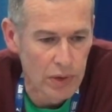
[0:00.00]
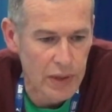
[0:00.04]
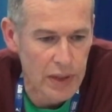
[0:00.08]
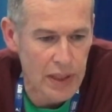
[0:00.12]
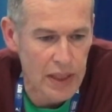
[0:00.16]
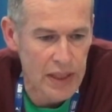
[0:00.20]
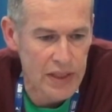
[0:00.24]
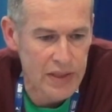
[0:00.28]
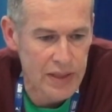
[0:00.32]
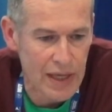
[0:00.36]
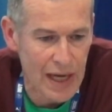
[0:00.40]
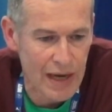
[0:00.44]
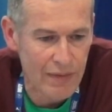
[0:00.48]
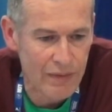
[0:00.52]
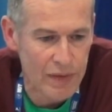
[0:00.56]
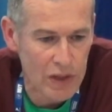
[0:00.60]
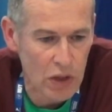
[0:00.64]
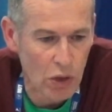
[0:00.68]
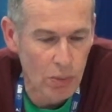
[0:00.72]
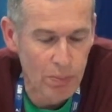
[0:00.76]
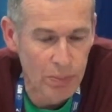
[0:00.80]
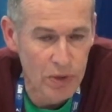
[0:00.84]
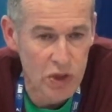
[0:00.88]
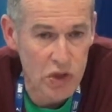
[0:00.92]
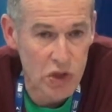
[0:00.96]
need to have the
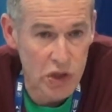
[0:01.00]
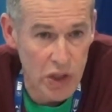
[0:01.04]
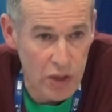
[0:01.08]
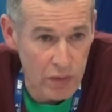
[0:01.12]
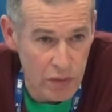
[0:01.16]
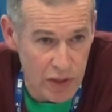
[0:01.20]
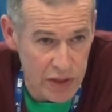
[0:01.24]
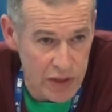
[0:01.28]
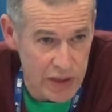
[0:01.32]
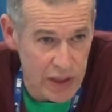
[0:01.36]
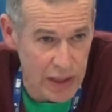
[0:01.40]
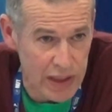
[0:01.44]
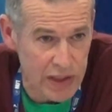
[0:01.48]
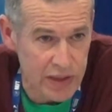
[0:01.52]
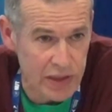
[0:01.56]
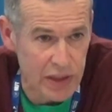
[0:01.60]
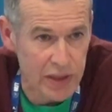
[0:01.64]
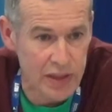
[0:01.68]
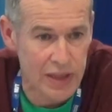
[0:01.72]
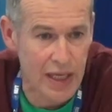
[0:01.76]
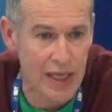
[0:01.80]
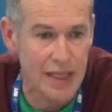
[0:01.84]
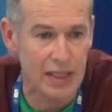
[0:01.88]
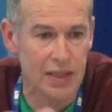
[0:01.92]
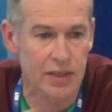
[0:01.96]
opportunities to
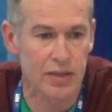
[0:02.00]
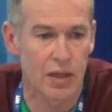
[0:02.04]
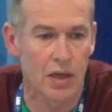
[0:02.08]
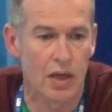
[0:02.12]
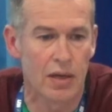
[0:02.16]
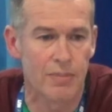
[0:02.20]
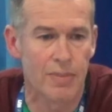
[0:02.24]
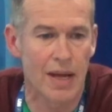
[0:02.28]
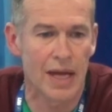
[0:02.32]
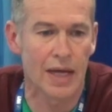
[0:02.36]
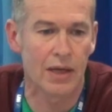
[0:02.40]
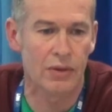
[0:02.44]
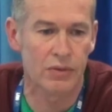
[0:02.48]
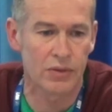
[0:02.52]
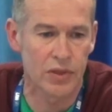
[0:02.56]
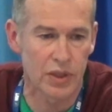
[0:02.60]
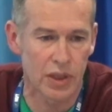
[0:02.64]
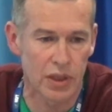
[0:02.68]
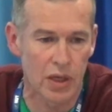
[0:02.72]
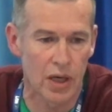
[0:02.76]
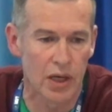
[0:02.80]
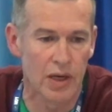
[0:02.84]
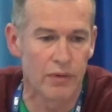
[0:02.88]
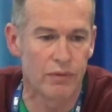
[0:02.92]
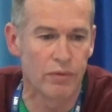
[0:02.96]
take time out to
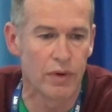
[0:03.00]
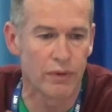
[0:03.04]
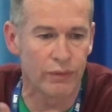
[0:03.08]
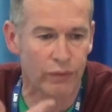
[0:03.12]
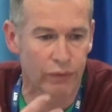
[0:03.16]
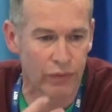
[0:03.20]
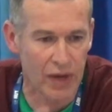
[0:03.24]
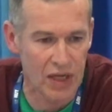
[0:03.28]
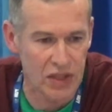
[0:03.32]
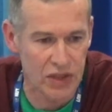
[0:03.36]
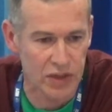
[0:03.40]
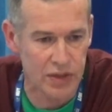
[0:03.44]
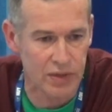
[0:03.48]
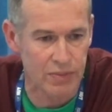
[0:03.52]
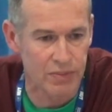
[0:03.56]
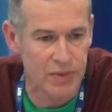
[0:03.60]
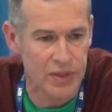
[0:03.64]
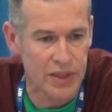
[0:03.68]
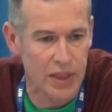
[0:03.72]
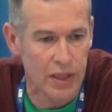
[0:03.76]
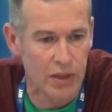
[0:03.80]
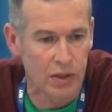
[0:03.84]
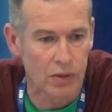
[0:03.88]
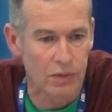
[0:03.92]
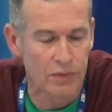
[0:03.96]
kind of refresh
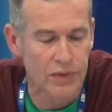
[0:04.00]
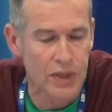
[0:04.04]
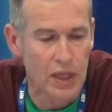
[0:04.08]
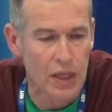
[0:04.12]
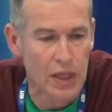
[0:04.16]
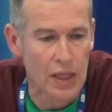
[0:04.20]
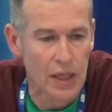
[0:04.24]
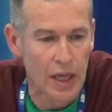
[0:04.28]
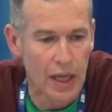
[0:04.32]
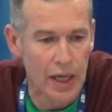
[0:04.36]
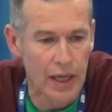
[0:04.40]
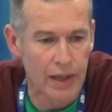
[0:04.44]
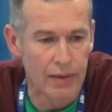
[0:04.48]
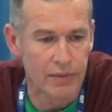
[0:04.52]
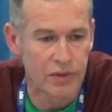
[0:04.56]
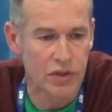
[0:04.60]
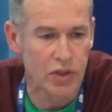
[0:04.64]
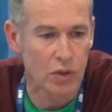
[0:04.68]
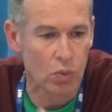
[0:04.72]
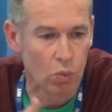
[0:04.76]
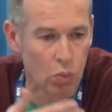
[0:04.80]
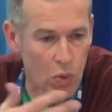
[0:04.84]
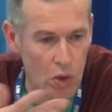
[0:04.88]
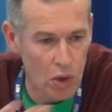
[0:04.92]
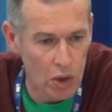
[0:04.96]
themselves,
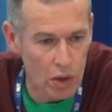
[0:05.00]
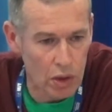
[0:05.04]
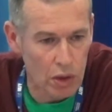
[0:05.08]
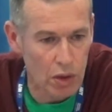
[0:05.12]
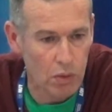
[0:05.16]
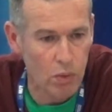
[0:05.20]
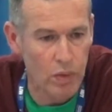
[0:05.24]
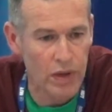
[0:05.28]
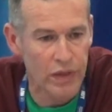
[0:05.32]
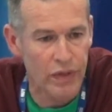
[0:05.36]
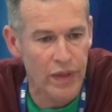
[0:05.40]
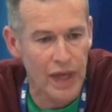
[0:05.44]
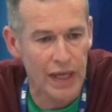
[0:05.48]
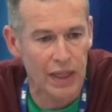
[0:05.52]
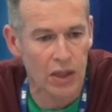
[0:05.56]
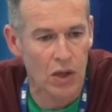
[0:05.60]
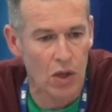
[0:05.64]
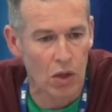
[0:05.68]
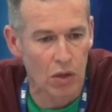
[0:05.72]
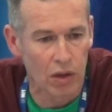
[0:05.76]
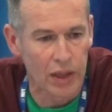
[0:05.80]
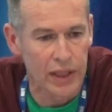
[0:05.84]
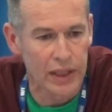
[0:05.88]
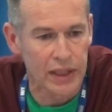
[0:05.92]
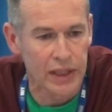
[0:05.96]
to work with their
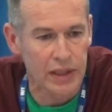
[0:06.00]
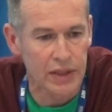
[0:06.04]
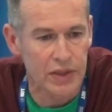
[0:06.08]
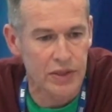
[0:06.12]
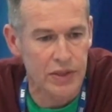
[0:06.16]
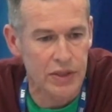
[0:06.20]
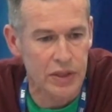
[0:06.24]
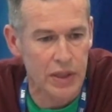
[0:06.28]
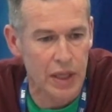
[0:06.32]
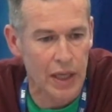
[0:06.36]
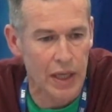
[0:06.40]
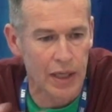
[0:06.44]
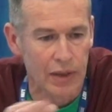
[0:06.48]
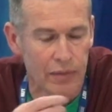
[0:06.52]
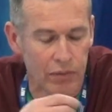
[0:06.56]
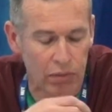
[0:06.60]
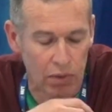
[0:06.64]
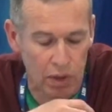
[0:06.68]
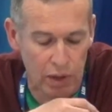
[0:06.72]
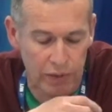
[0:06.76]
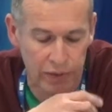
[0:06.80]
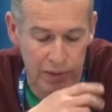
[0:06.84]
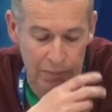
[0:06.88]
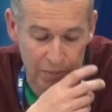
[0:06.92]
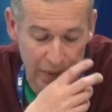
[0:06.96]
colleagues
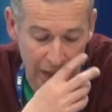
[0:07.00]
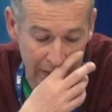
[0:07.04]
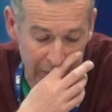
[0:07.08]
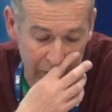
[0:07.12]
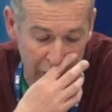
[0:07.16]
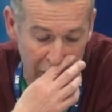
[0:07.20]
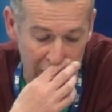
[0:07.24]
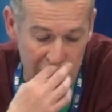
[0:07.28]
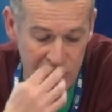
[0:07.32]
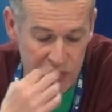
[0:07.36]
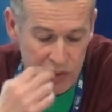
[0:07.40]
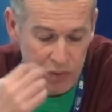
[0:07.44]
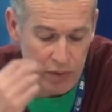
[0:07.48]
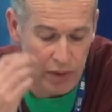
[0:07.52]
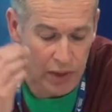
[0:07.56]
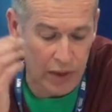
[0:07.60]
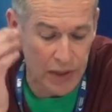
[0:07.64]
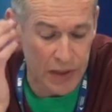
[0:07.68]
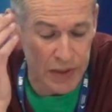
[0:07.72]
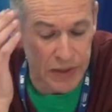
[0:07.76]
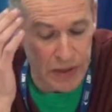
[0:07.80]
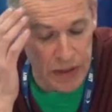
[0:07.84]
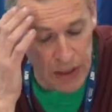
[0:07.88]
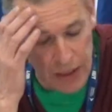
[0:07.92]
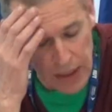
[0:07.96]
rather than being
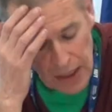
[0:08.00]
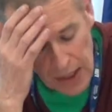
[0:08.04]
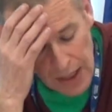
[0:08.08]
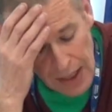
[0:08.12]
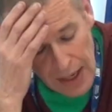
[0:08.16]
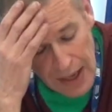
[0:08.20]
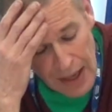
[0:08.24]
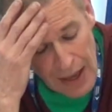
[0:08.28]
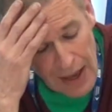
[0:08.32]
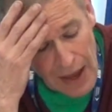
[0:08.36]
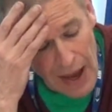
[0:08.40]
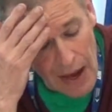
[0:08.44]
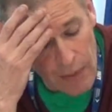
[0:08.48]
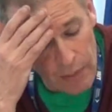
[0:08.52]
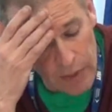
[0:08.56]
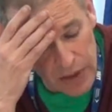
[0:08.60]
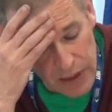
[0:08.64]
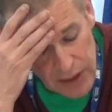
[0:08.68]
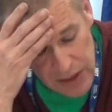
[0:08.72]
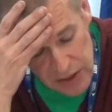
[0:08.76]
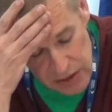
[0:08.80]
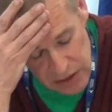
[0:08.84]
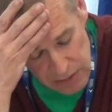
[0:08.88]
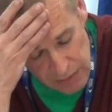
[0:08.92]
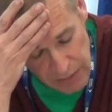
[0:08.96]
pressurised. And we
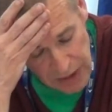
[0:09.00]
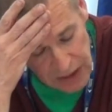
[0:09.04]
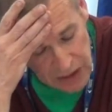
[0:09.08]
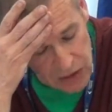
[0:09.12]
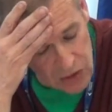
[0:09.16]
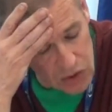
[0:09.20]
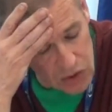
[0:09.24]
need to make